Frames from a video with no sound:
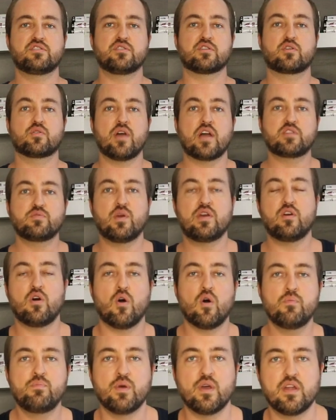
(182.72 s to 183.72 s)
so the correct way to
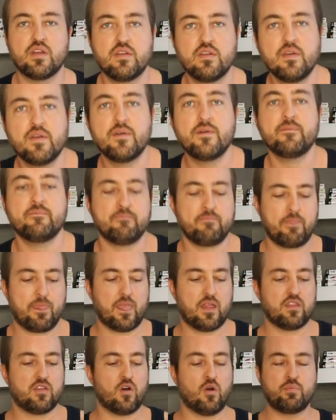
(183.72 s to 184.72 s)
open,
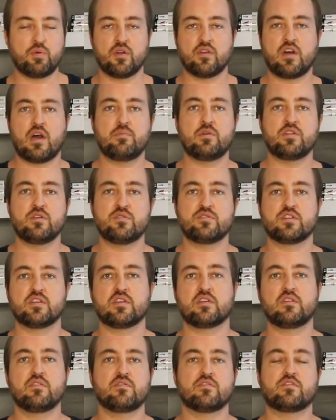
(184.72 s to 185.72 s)
the opener that I've been
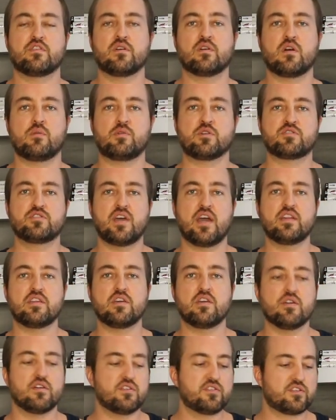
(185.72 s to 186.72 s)
using for almost 10
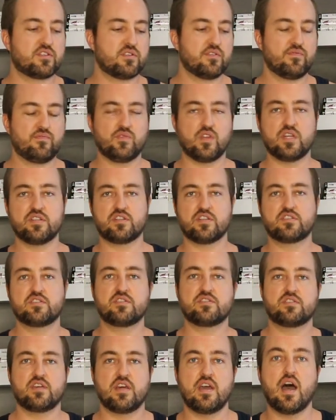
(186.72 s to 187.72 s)
years is just
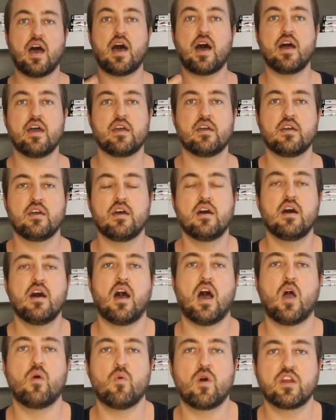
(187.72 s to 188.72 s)
to say, hi,
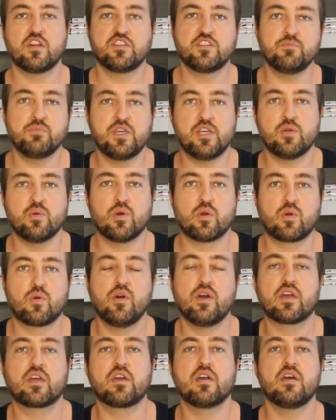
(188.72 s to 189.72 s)
I wanted to meet you real
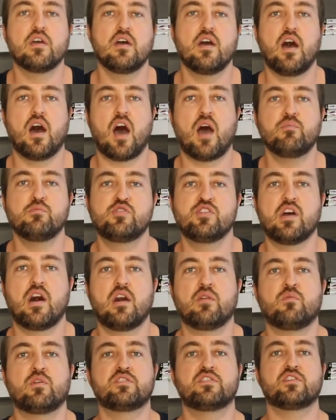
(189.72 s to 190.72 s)
quick. I'm
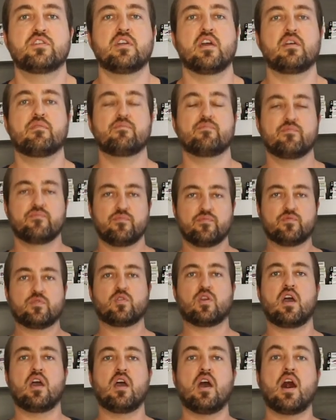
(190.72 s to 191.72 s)
John, what's your name?
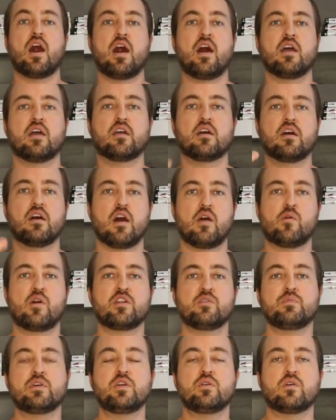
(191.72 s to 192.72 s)
Okay, hi, I
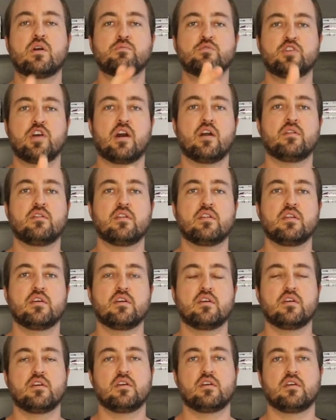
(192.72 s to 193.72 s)
wanted to meet you, I'm John.
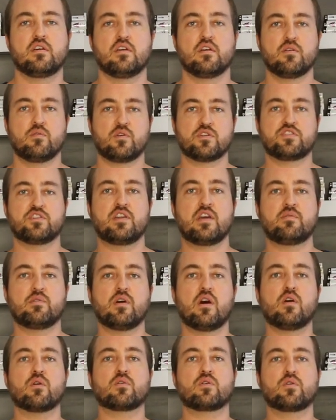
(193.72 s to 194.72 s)
What's your
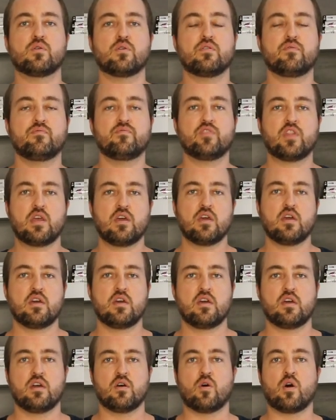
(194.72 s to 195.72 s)
name? Oh, cool.
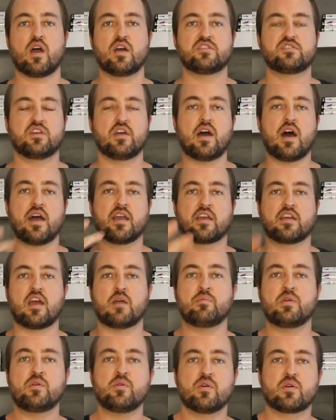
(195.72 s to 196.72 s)
Or I say, hi, can
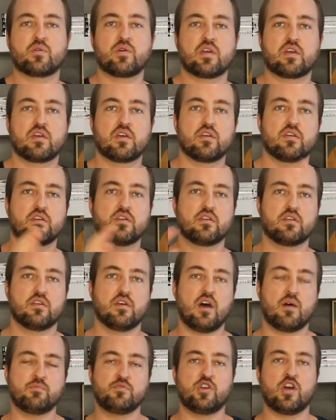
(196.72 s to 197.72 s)
I meet you real quick?
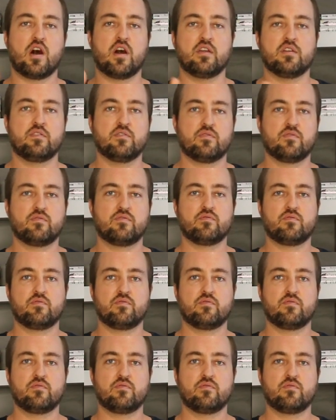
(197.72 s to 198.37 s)
I'm John.